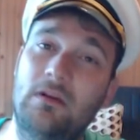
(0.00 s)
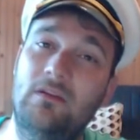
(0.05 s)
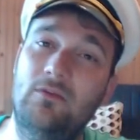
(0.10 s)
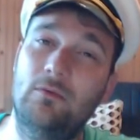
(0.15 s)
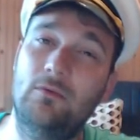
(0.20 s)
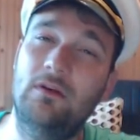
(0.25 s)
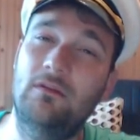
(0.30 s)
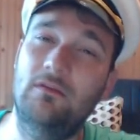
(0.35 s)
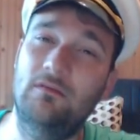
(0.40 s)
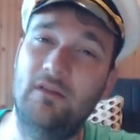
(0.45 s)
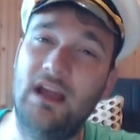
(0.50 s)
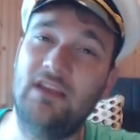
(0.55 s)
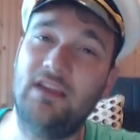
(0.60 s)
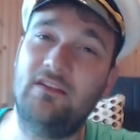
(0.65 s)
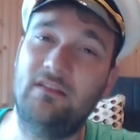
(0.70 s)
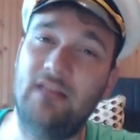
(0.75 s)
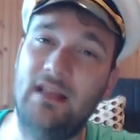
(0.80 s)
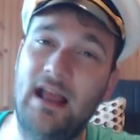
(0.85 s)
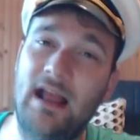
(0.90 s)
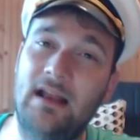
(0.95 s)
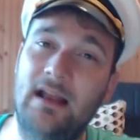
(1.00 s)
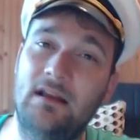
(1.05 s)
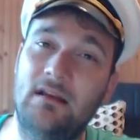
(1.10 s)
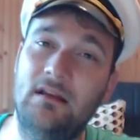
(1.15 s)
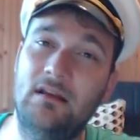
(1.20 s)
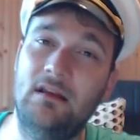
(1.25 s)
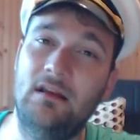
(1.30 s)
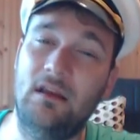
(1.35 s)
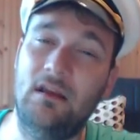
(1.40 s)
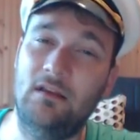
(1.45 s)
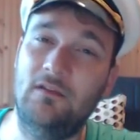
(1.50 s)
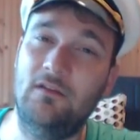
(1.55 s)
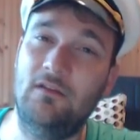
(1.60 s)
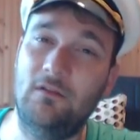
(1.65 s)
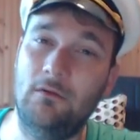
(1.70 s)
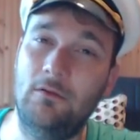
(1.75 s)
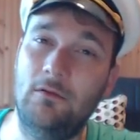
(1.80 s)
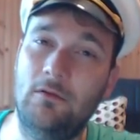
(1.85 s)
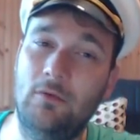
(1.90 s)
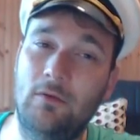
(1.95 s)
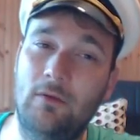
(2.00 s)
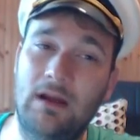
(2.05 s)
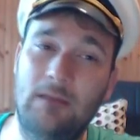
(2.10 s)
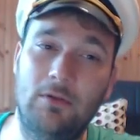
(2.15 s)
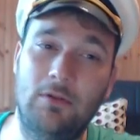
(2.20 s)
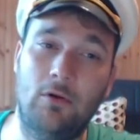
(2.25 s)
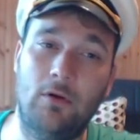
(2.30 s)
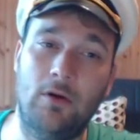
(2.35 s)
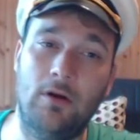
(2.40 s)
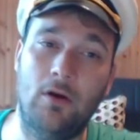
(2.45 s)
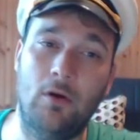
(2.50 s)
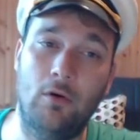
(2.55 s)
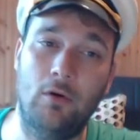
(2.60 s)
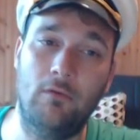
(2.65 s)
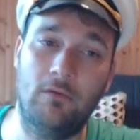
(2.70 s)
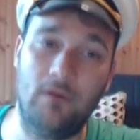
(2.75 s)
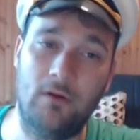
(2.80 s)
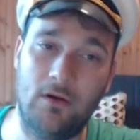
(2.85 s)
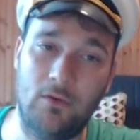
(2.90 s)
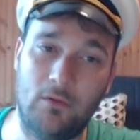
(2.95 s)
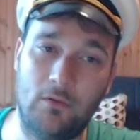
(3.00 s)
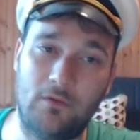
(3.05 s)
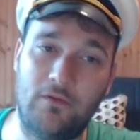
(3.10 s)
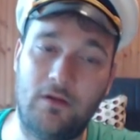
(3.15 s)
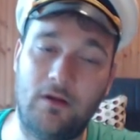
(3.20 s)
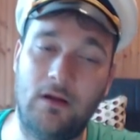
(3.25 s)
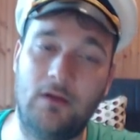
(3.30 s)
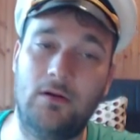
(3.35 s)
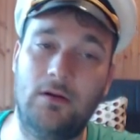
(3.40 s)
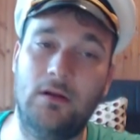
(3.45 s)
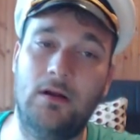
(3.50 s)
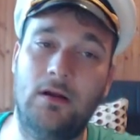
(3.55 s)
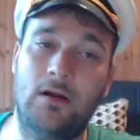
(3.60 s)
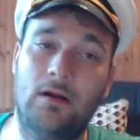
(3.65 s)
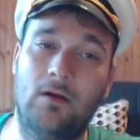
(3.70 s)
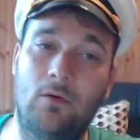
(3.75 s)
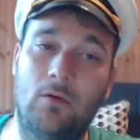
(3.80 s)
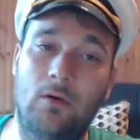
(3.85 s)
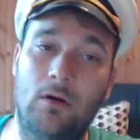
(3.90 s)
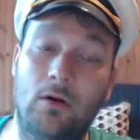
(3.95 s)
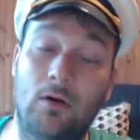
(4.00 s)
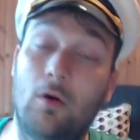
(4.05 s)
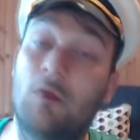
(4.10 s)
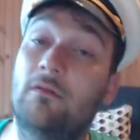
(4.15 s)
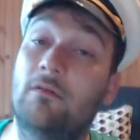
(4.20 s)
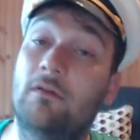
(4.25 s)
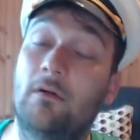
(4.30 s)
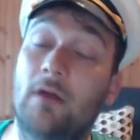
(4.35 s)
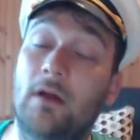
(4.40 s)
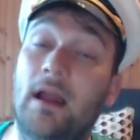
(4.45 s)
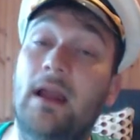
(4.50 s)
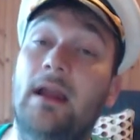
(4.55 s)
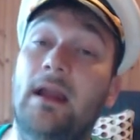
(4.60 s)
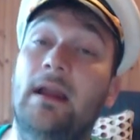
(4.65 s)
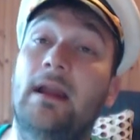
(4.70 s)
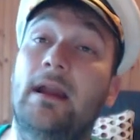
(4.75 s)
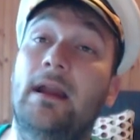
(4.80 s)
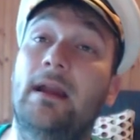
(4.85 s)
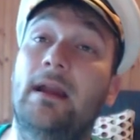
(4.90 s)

would invest that into the Weblord over a Northshire Cleric or over a